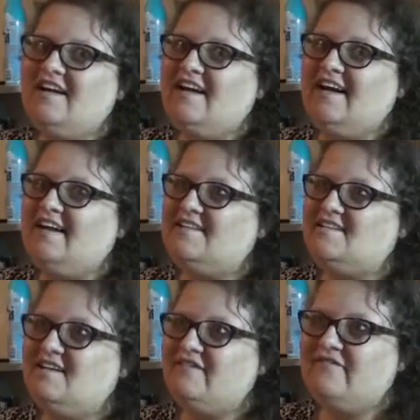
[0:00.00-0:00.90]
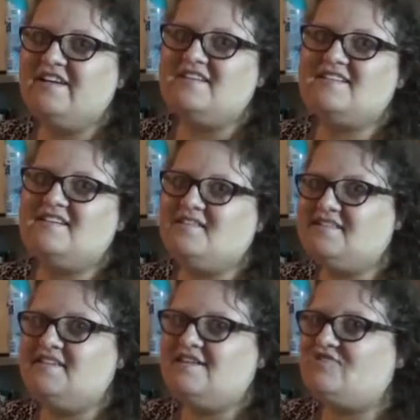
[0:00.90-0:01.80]
and fantasy is
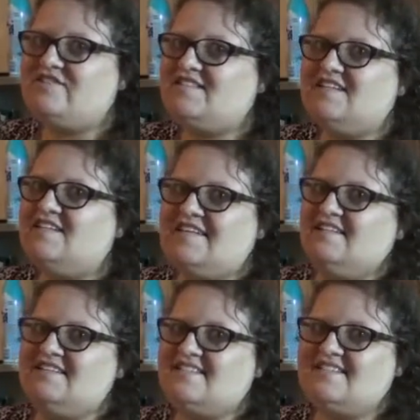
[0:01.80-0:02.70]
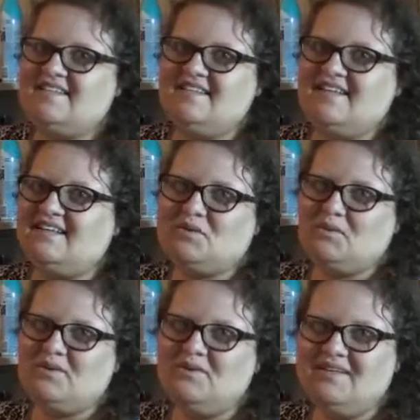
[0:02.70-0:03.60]
an interesting lens to see that
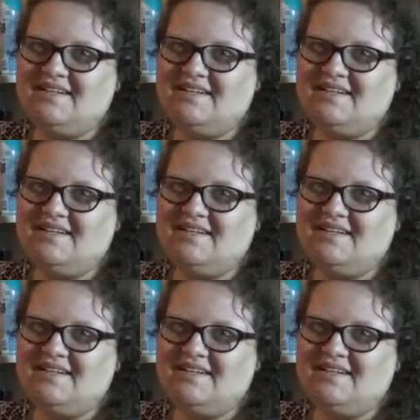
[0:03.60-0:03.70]
through.